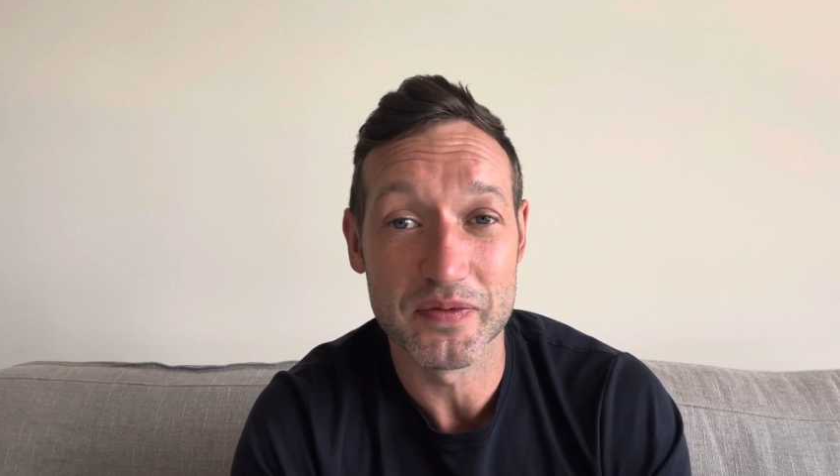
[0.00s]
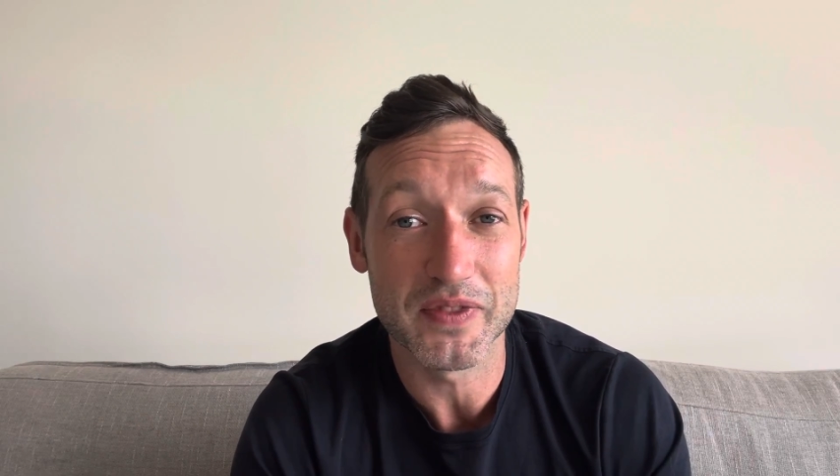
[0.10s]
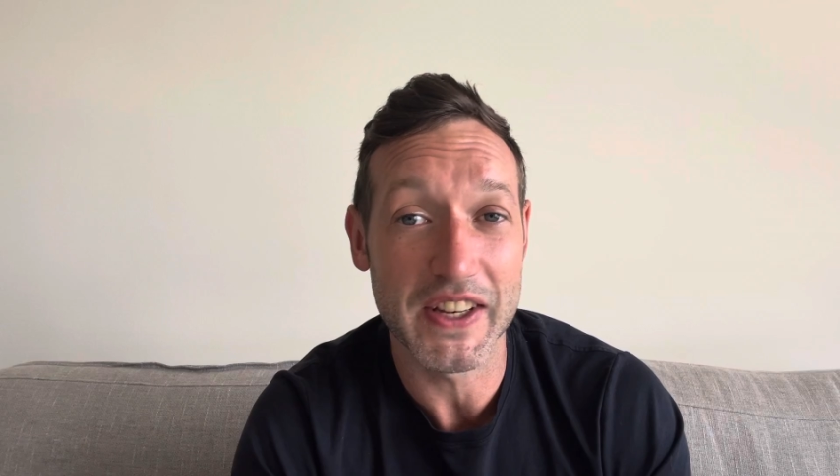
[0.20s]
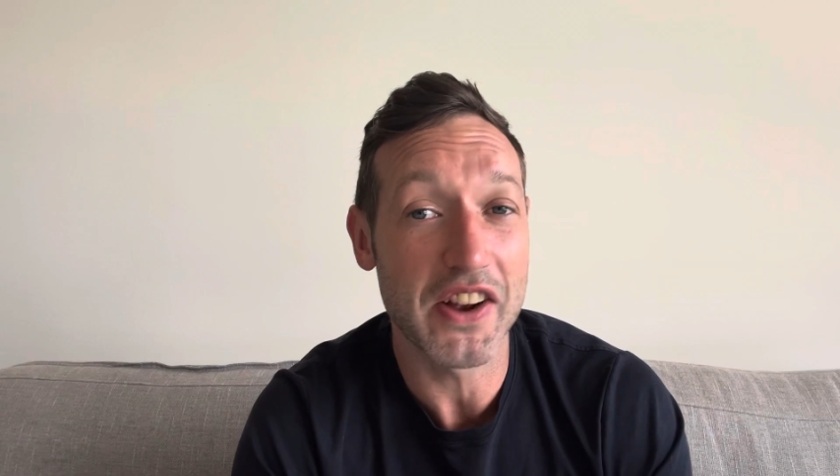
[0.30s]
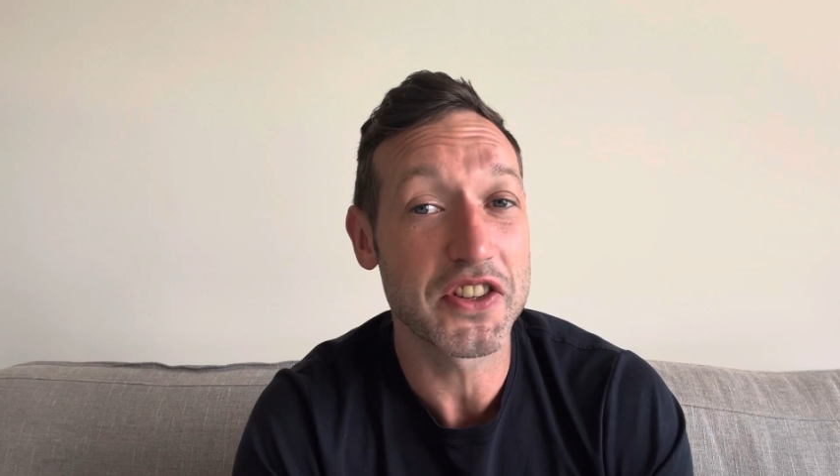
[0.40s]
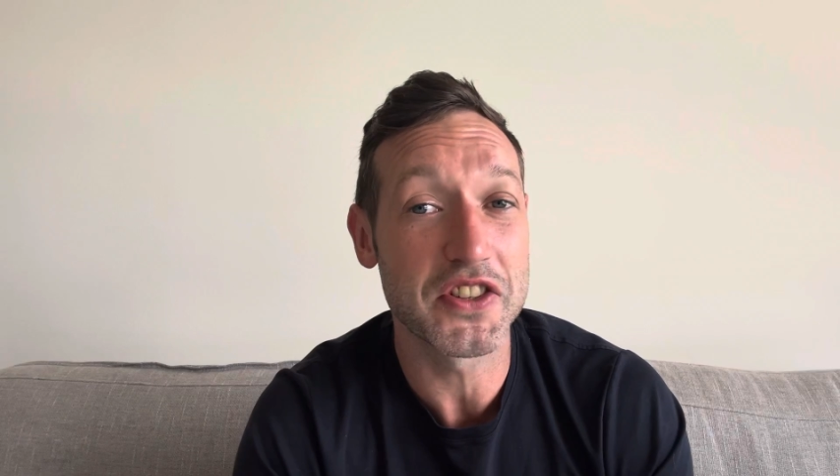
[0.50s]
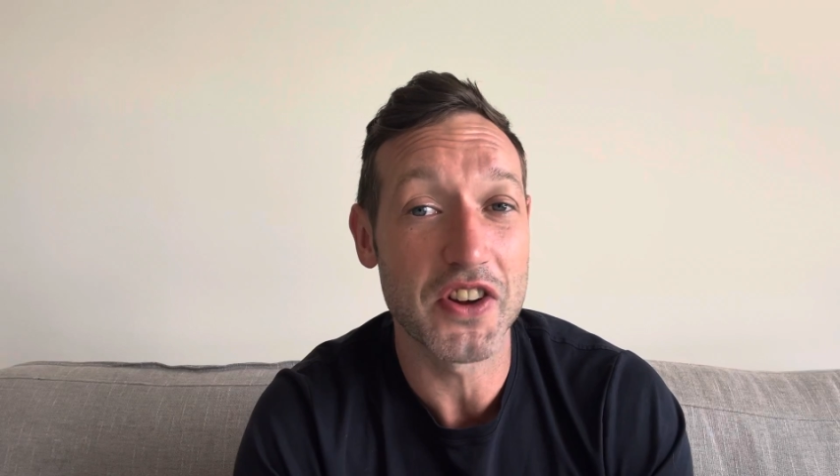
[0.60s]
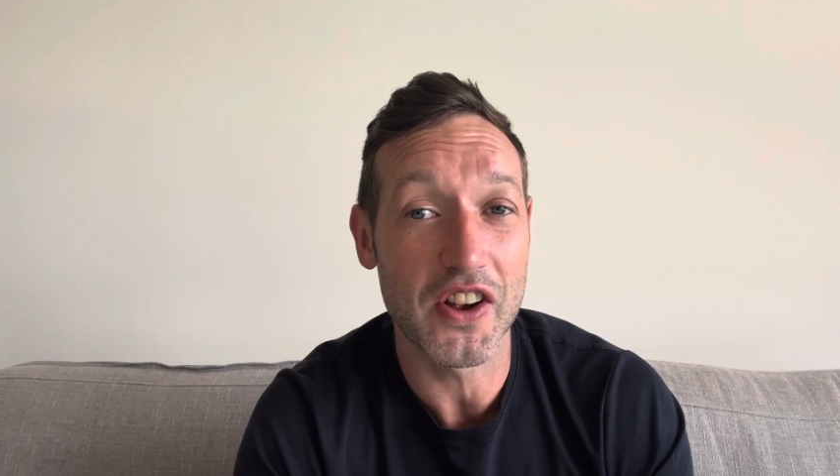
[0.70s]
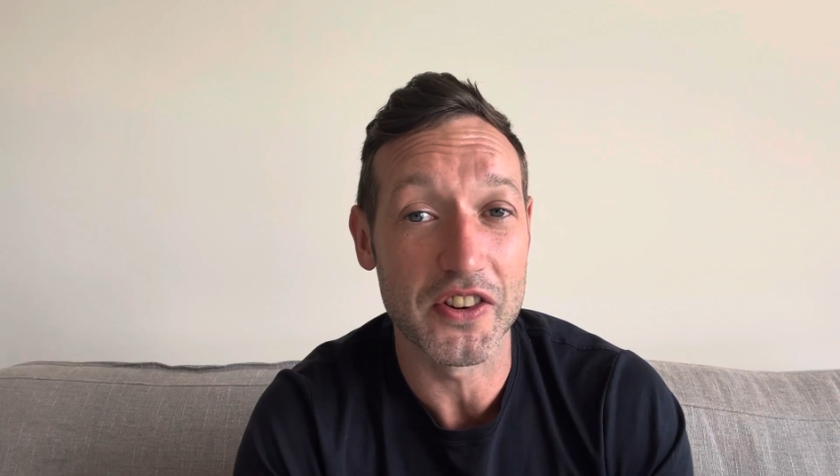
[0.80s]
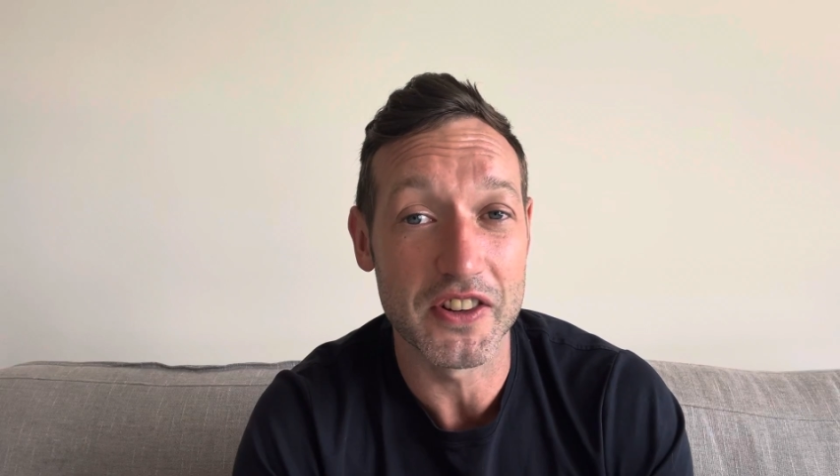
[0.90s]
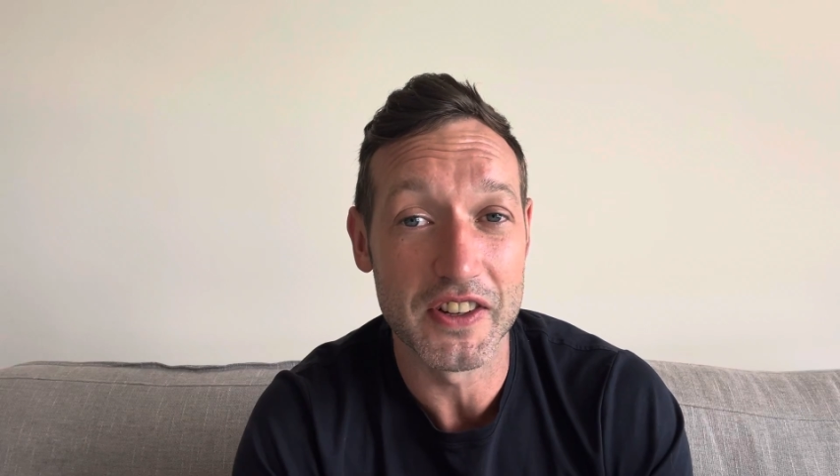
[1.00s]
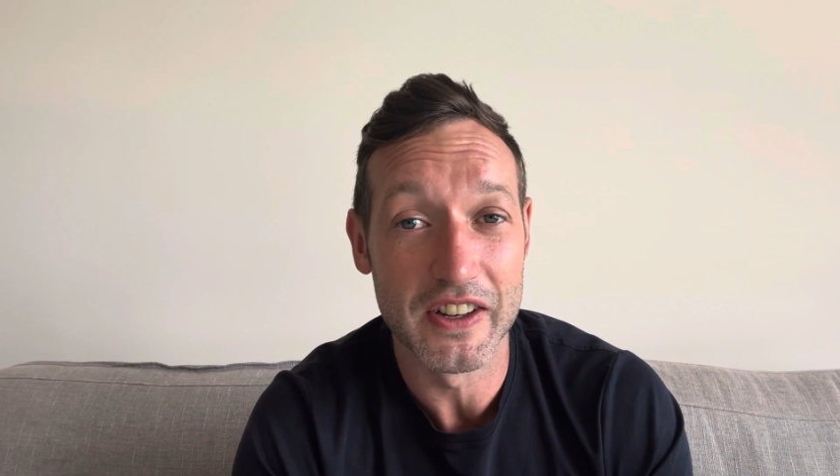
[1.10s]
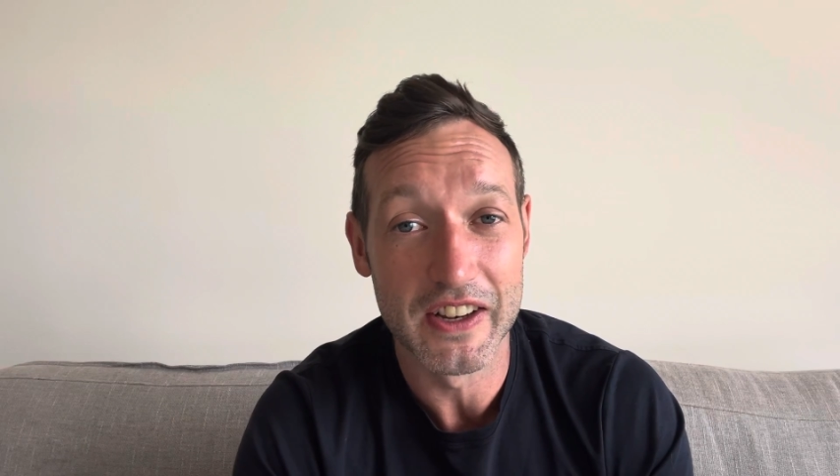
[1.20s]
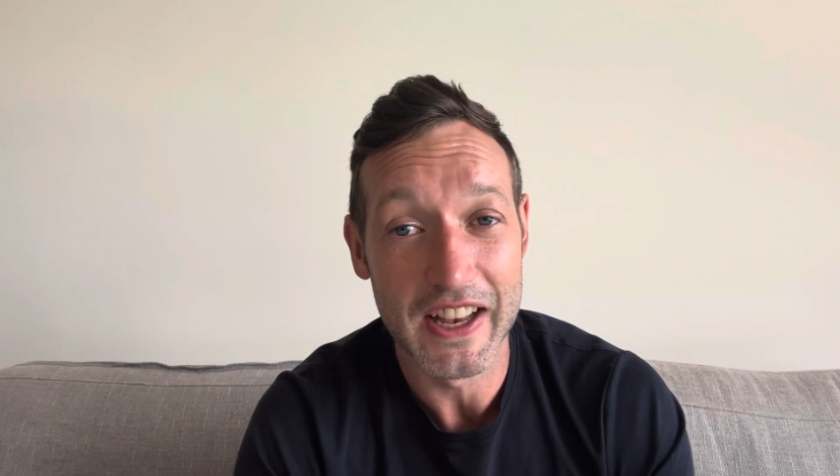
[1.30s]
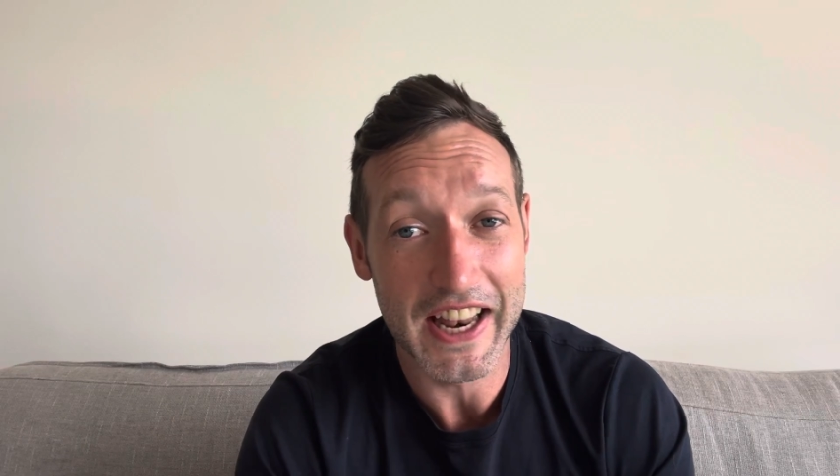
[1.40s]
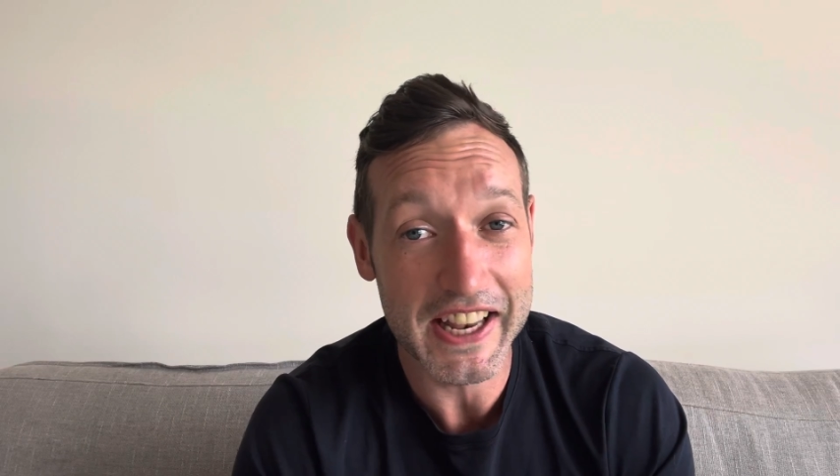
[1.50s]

The answer is no. And